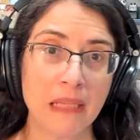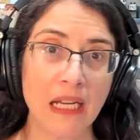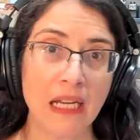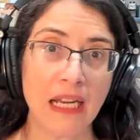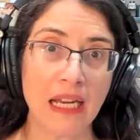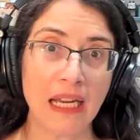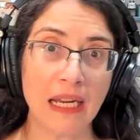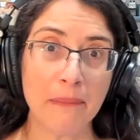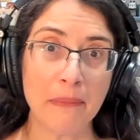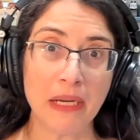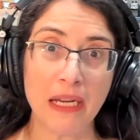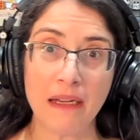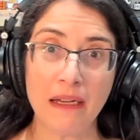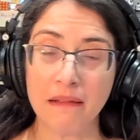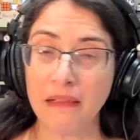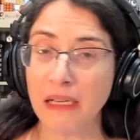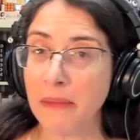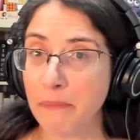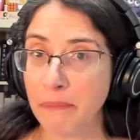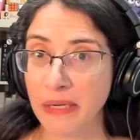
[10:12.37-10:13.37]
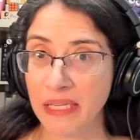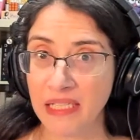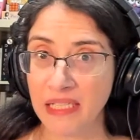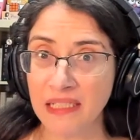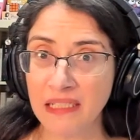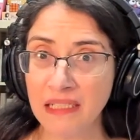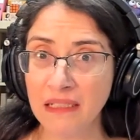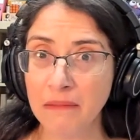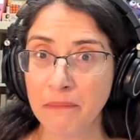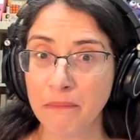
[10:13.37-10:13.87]

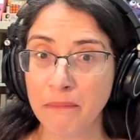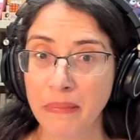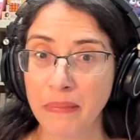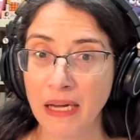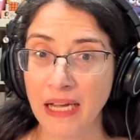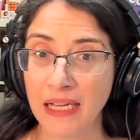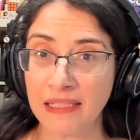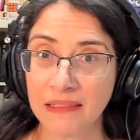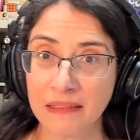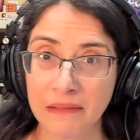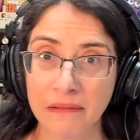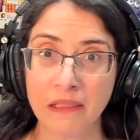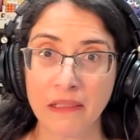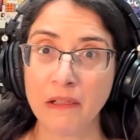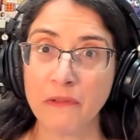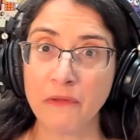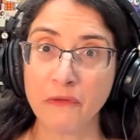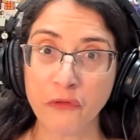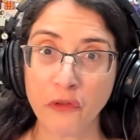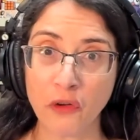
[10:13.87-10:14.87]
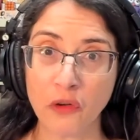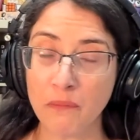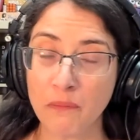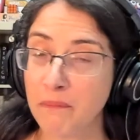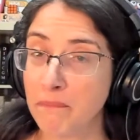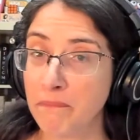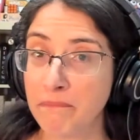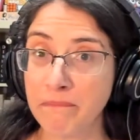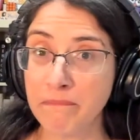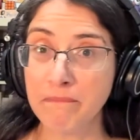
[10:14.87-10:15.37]
embedded, but for
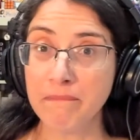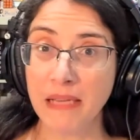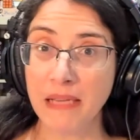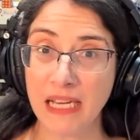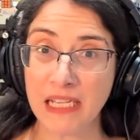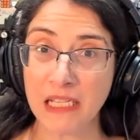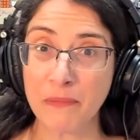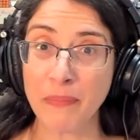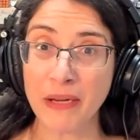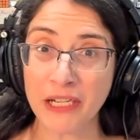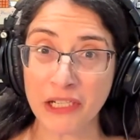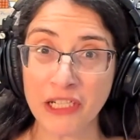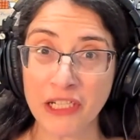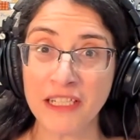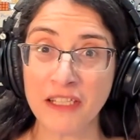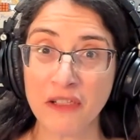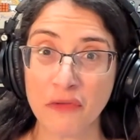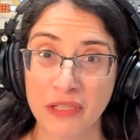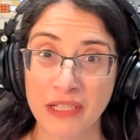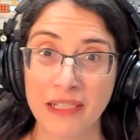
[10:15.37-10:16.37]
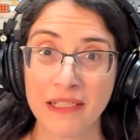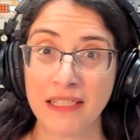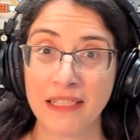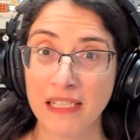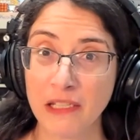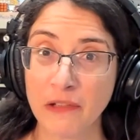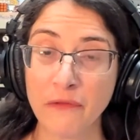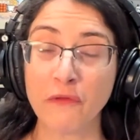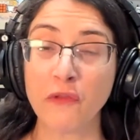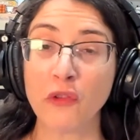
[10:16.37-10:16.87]
especially the use case
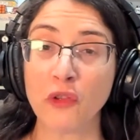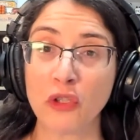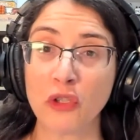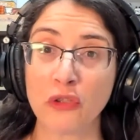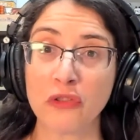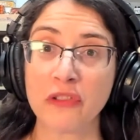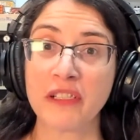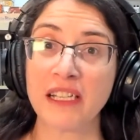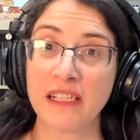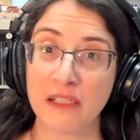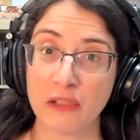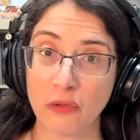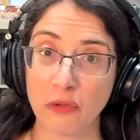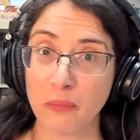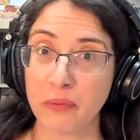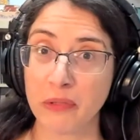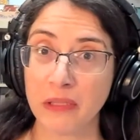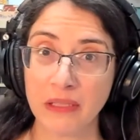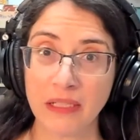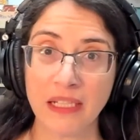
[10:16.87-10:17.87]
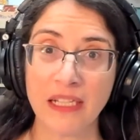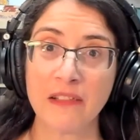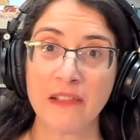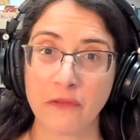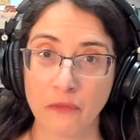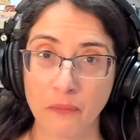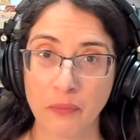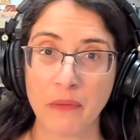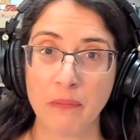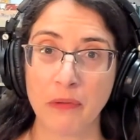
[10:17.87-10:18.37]
is for your desktop. It's
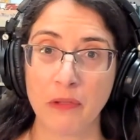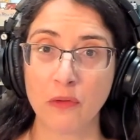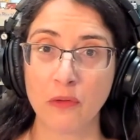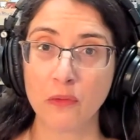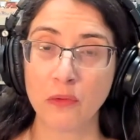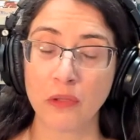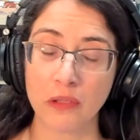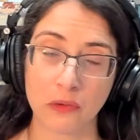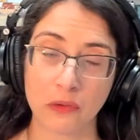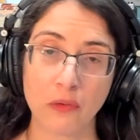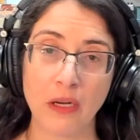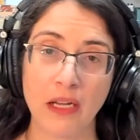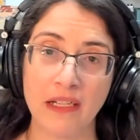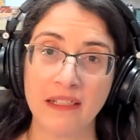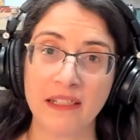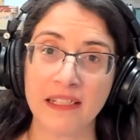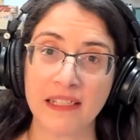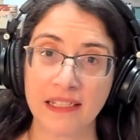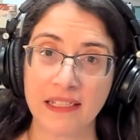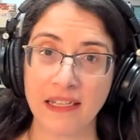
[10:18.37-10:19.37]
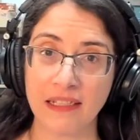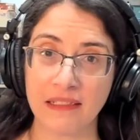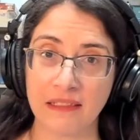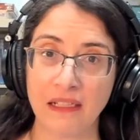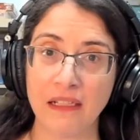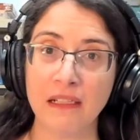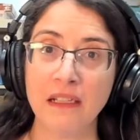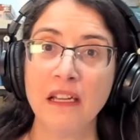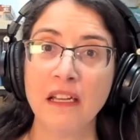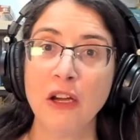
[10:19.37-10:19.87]
for people who want to analyze
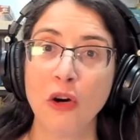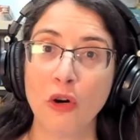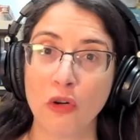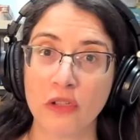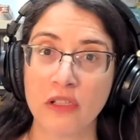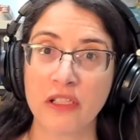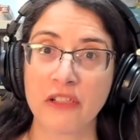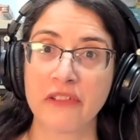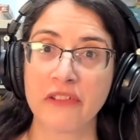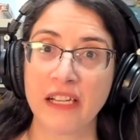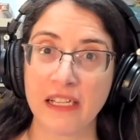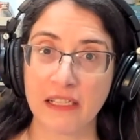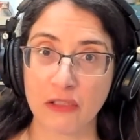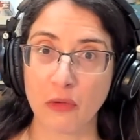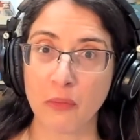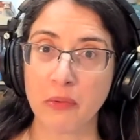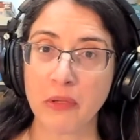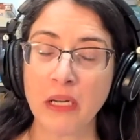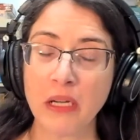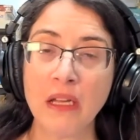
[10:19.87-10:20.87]
data on their desktop.